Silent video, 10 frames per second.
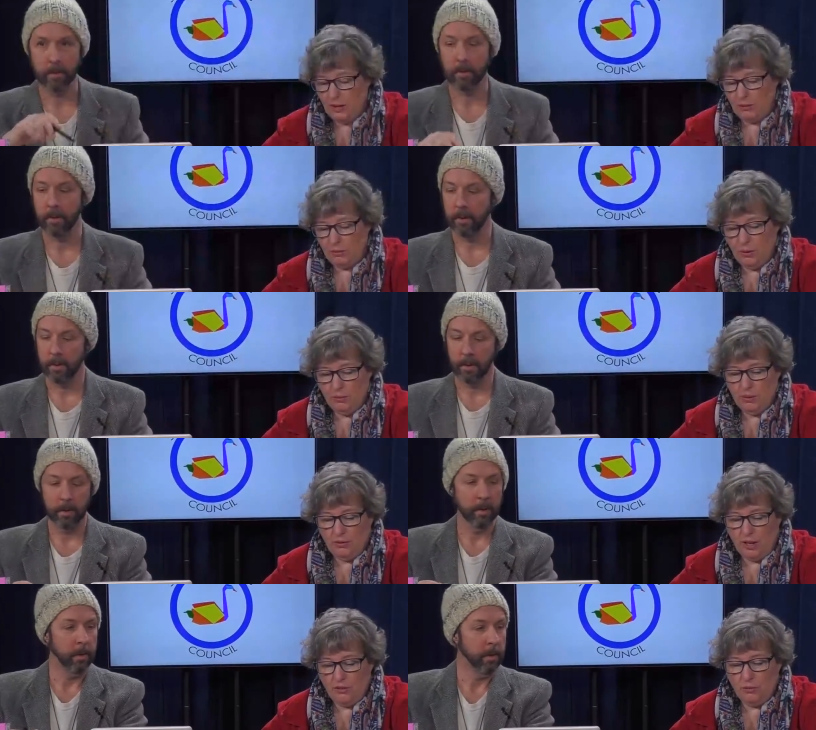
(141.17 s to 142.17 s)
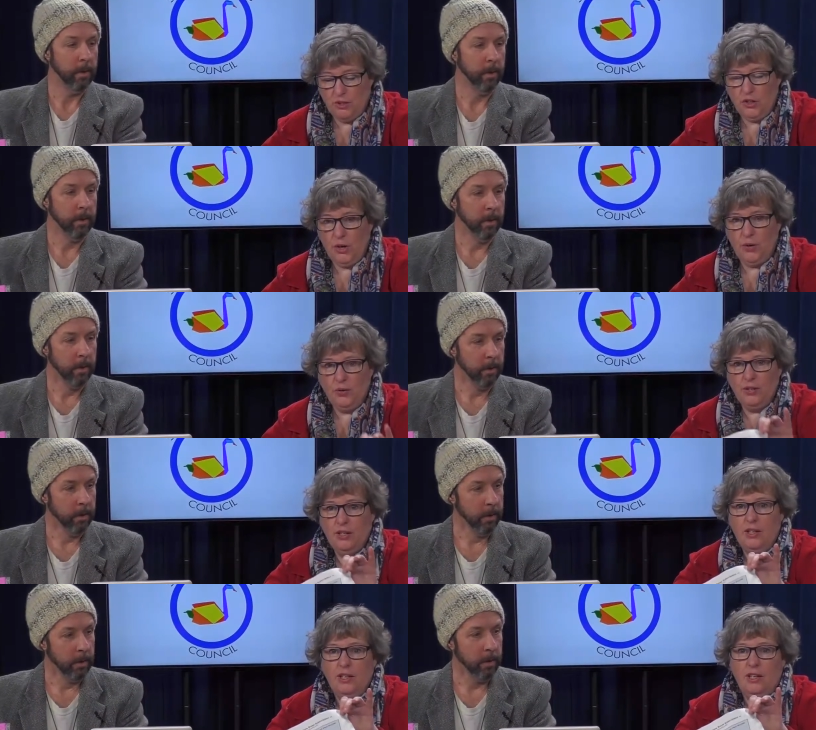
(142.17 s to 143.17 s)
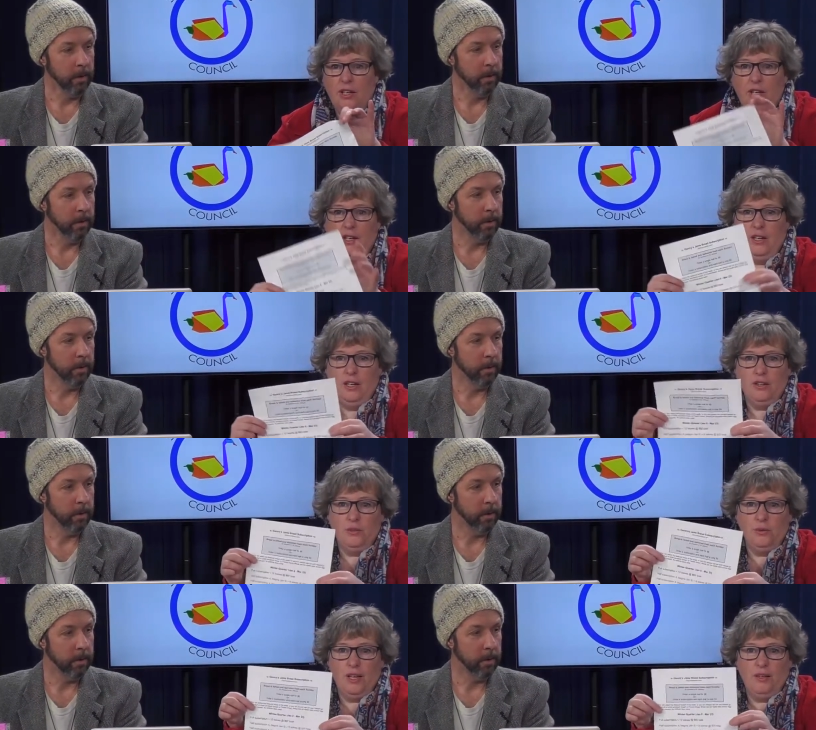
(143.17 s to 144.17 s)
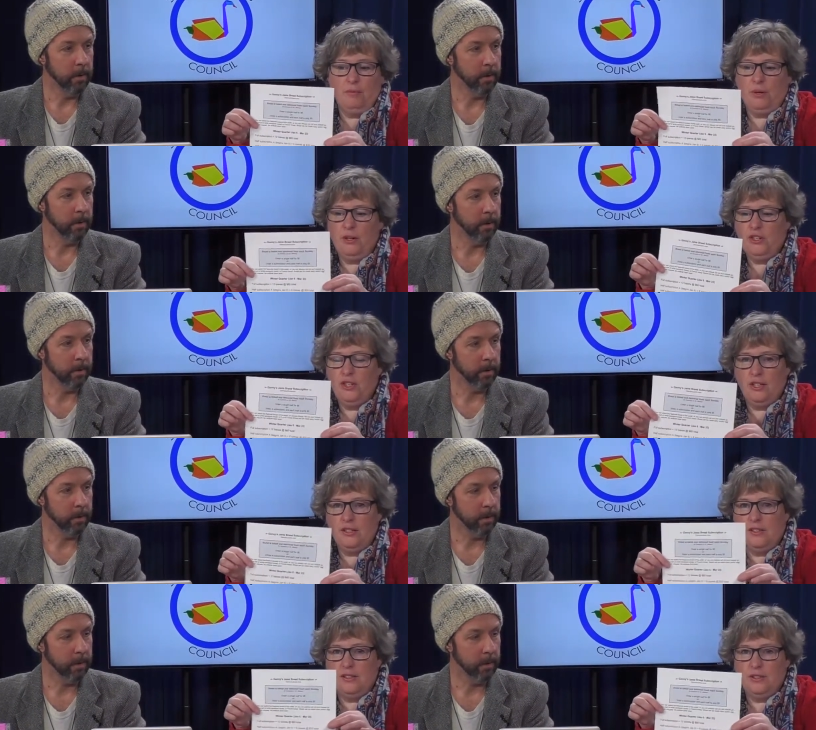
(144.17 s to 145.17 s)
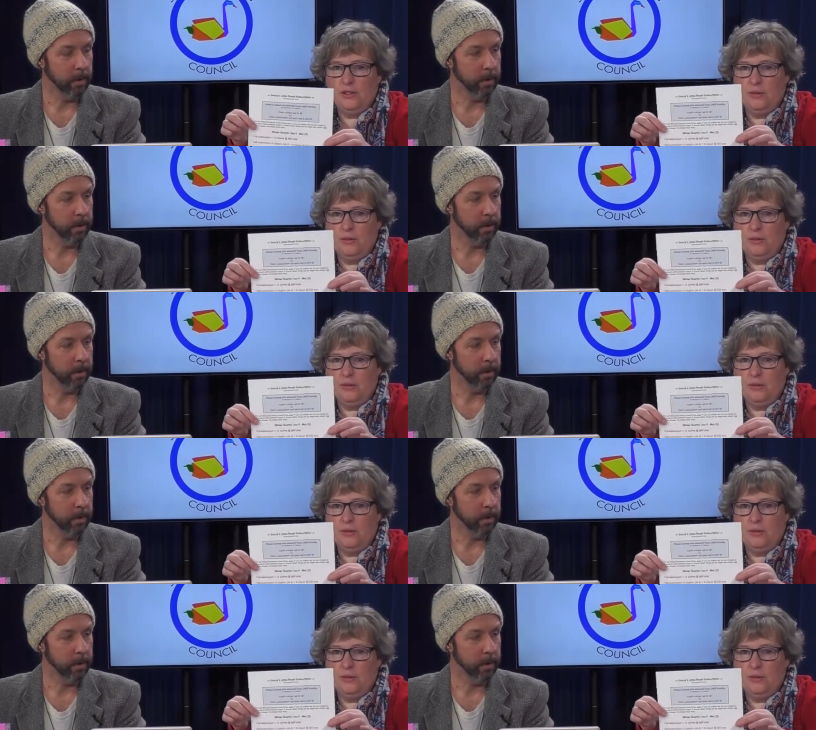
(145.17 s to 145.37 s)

Speaker 1: the road. But in case we don't, you can purchase her